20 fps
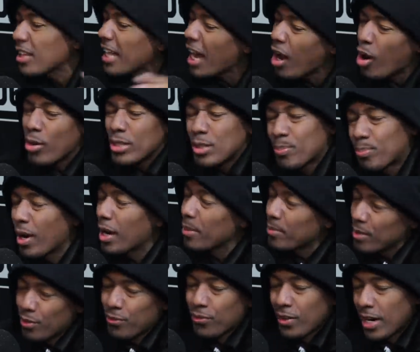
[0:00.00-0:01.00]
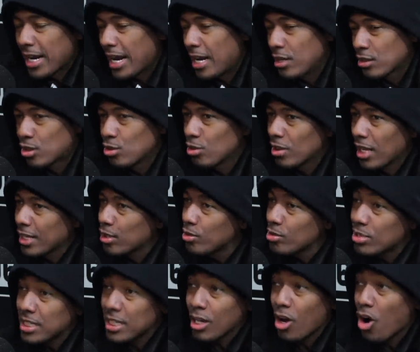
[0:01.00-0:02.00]
that always bugged me the fuck out too. Like you
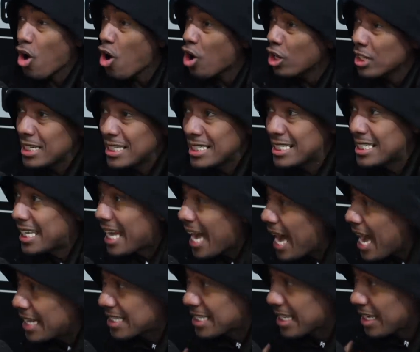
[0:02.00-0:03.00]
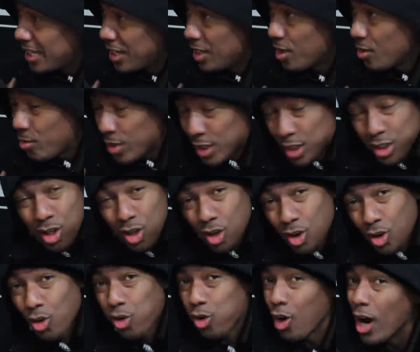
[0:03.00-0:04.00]
see all these cats with the
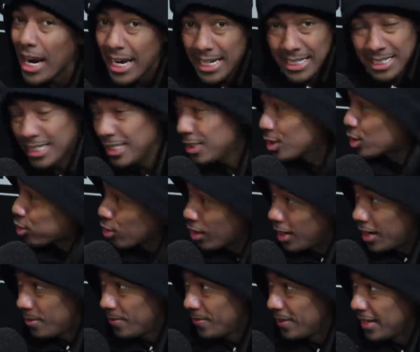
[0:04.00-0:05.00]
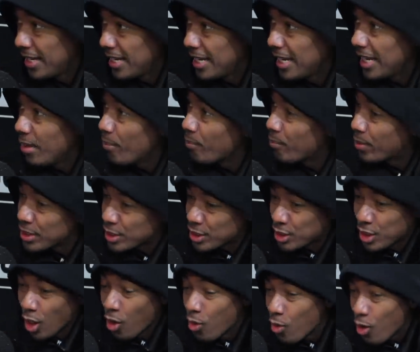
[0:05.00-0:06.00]
crazy drip, but
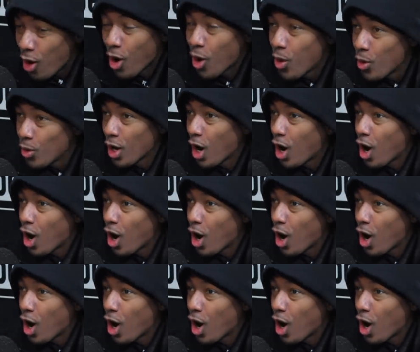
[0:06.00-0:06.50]
don't own a